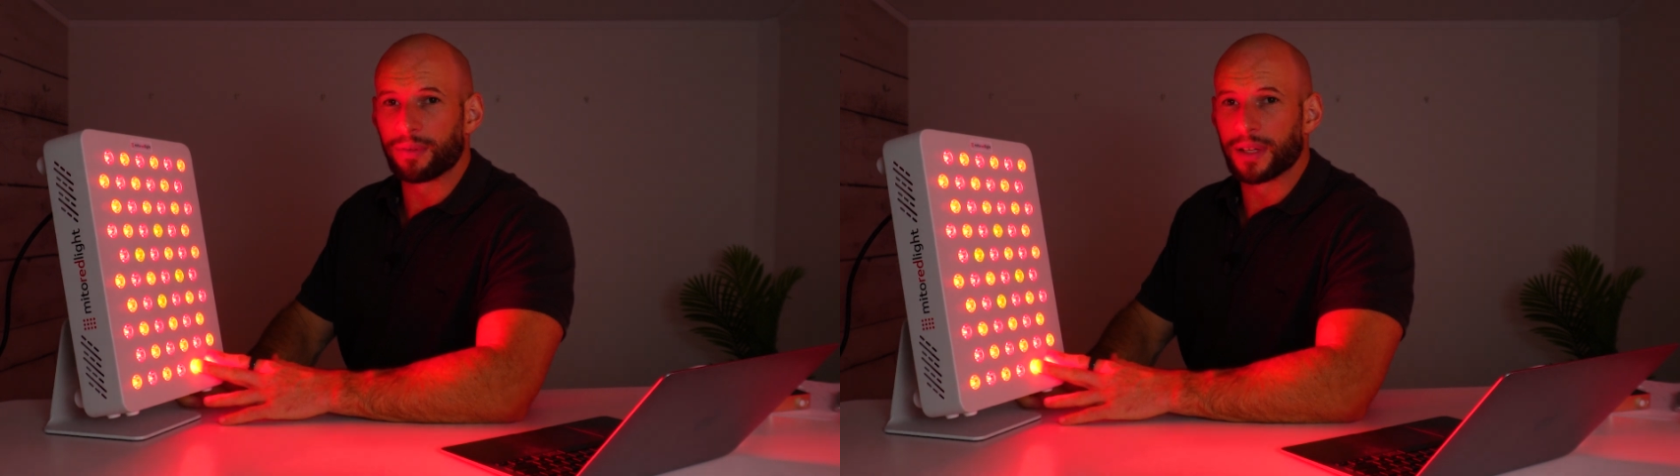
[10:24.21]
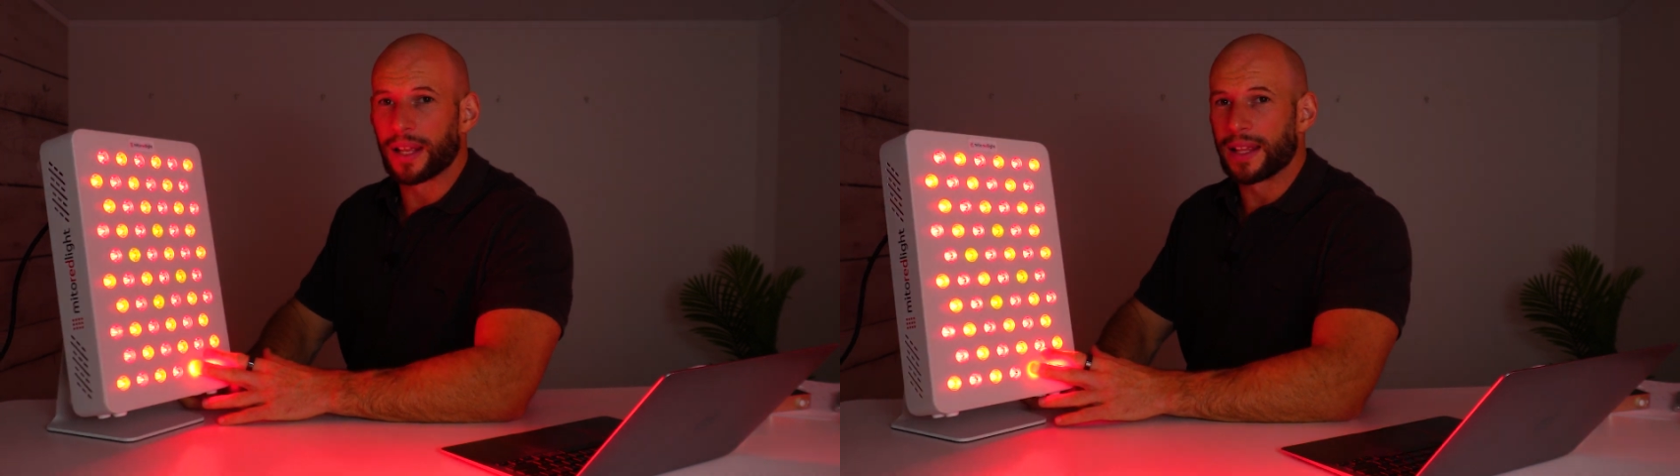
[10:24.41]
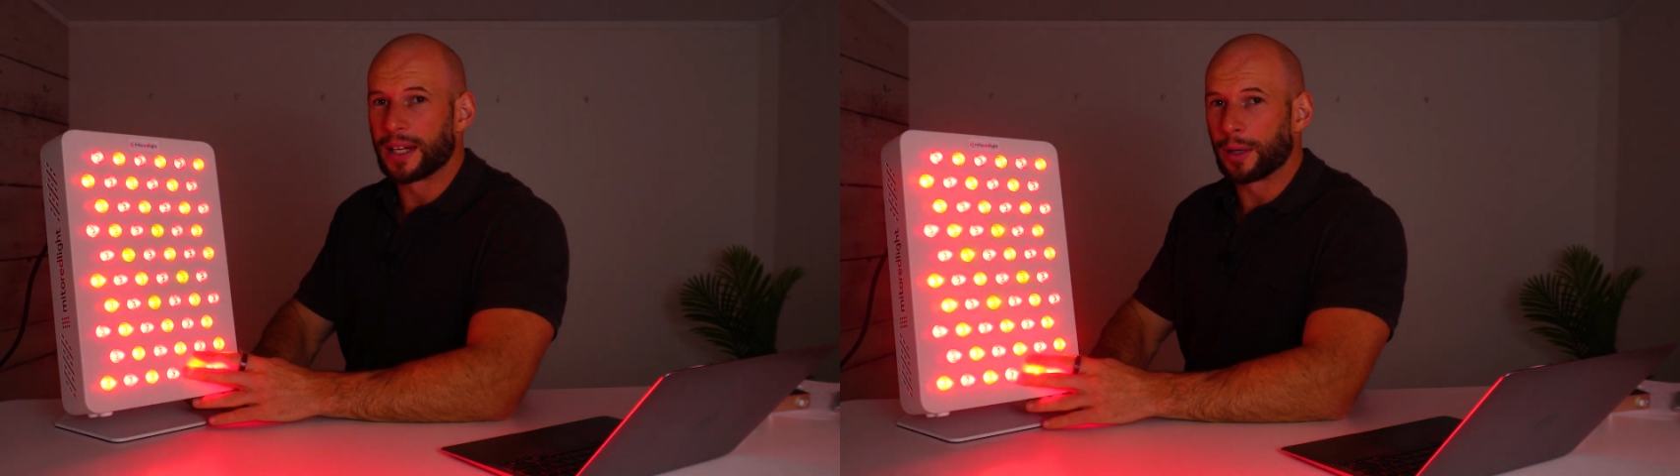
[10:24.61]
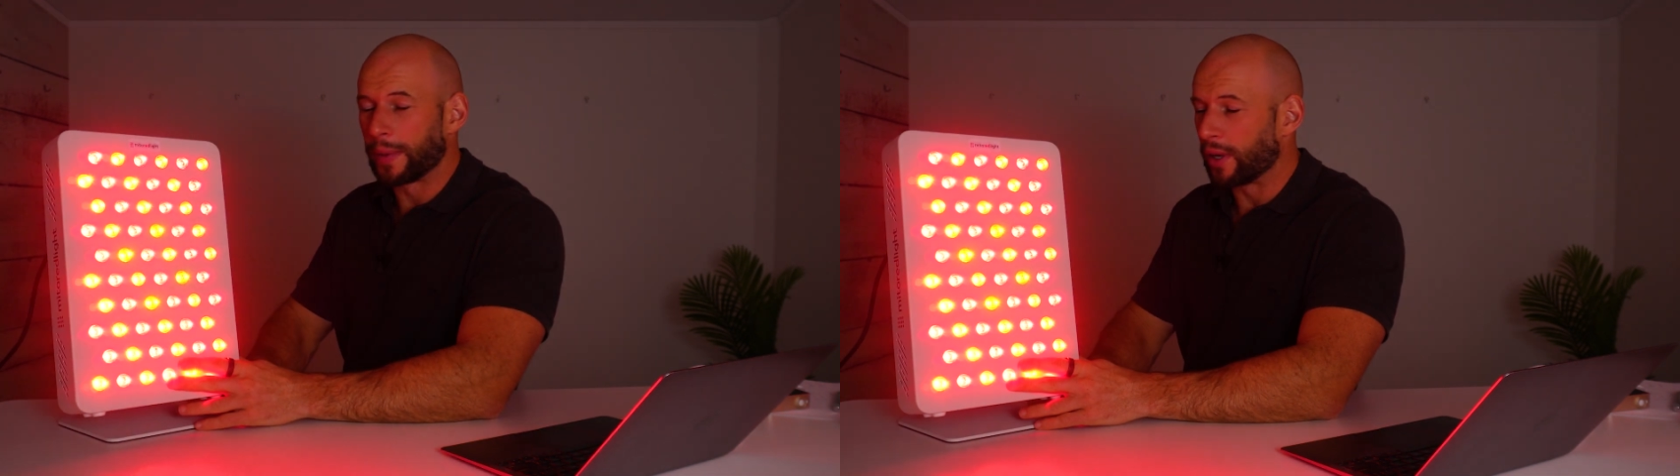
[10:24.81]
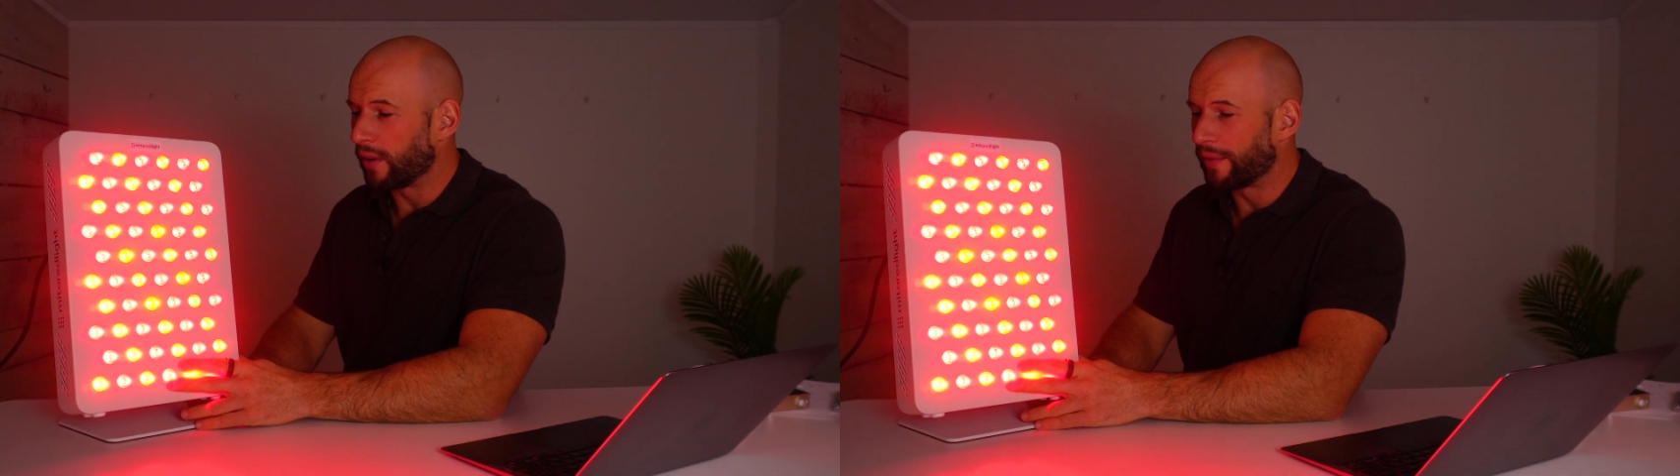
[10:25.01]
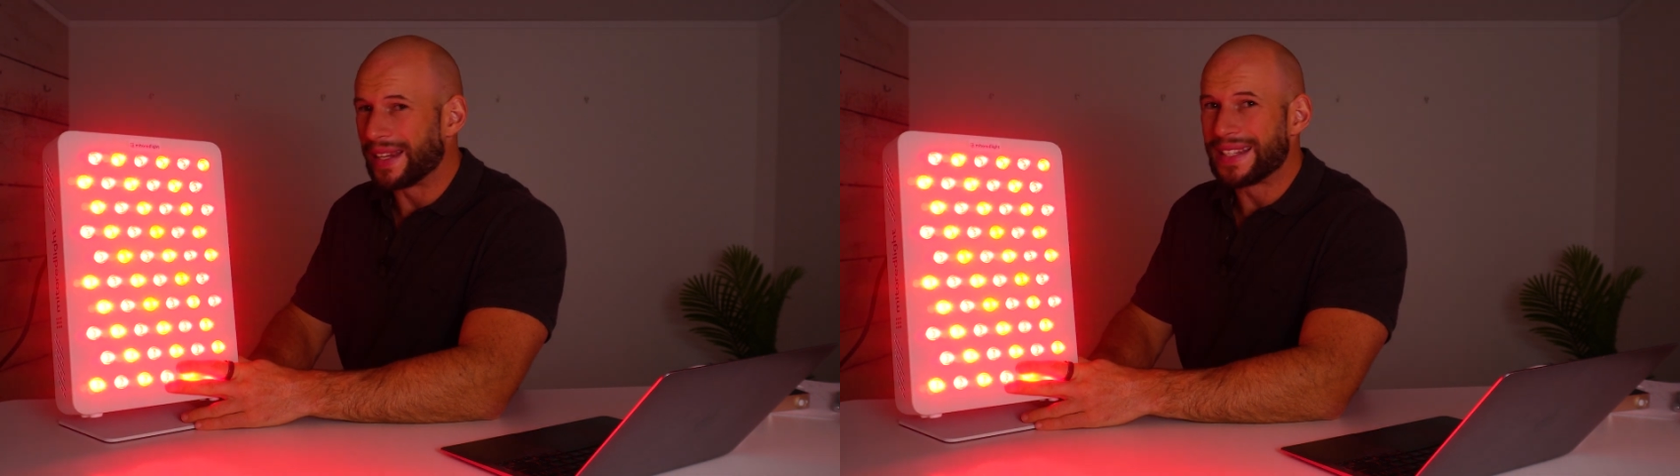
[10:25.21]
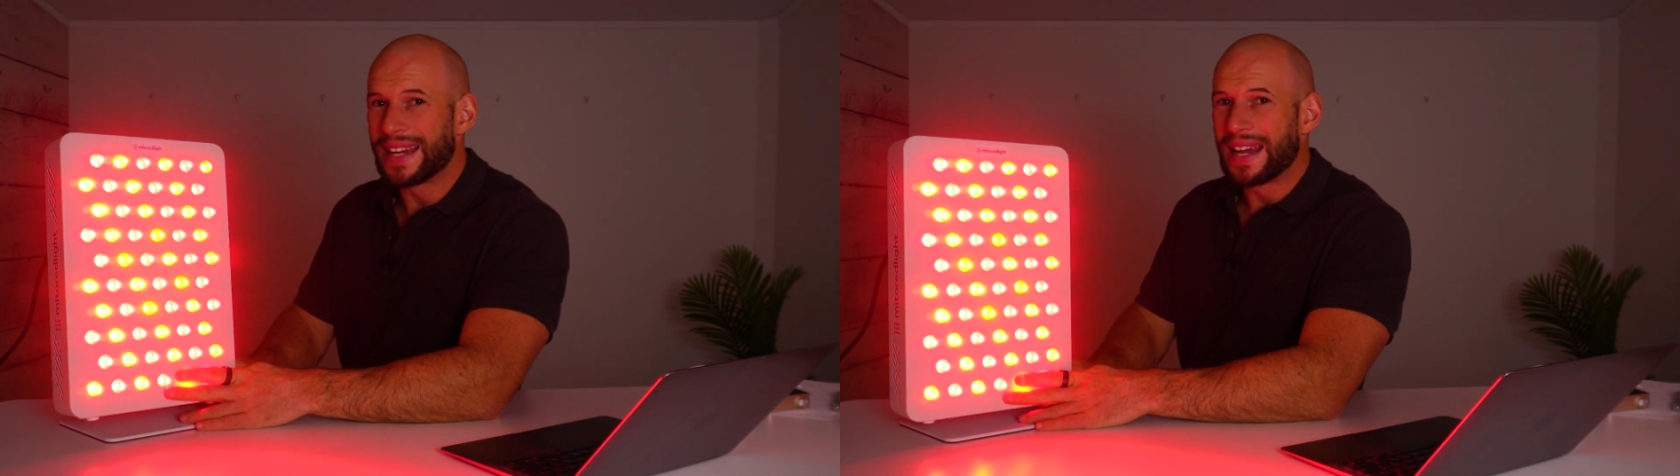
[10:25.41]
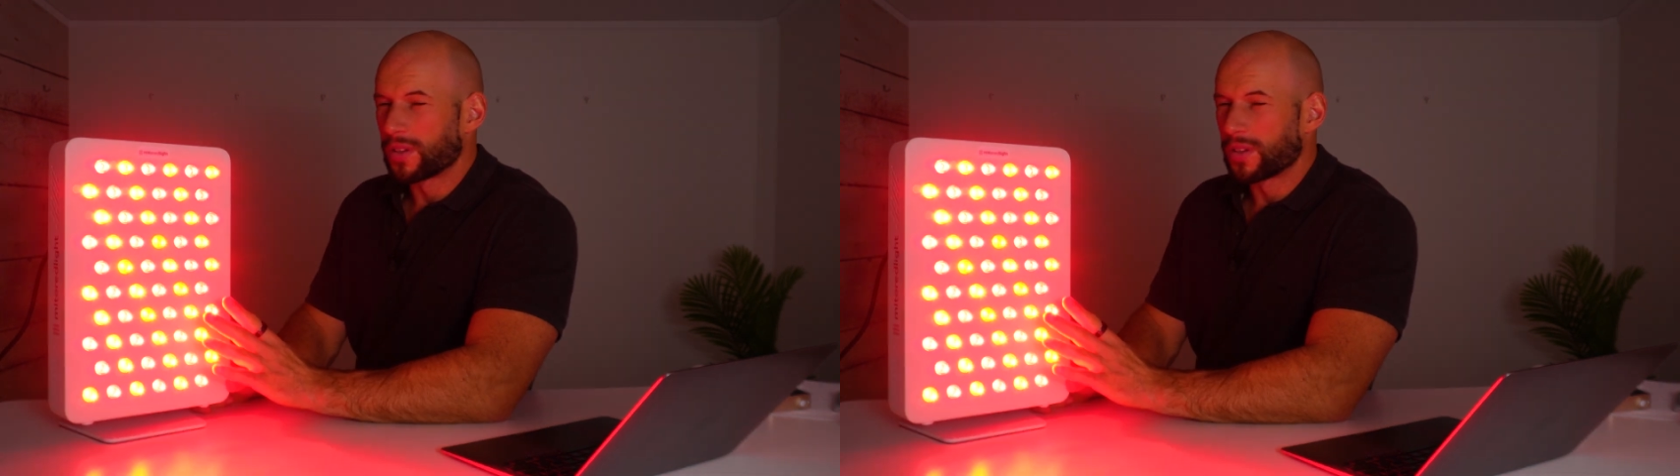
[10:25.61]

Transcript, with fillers: red light therapy offers.